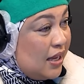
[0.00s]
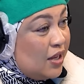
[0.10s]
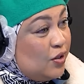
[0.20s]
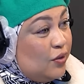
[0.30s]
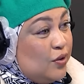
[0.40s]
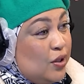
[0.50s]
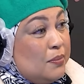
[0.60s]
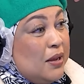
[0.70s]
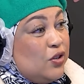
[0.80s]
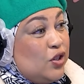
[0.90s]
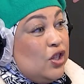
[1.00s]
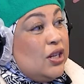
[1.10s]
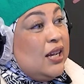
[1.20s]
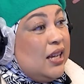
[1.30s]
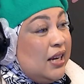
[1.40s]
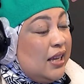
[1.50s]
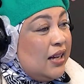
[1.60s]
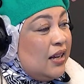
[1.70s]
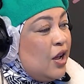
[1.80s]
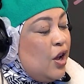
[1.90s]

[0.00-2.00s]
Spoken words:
as you've just mentioned earlier,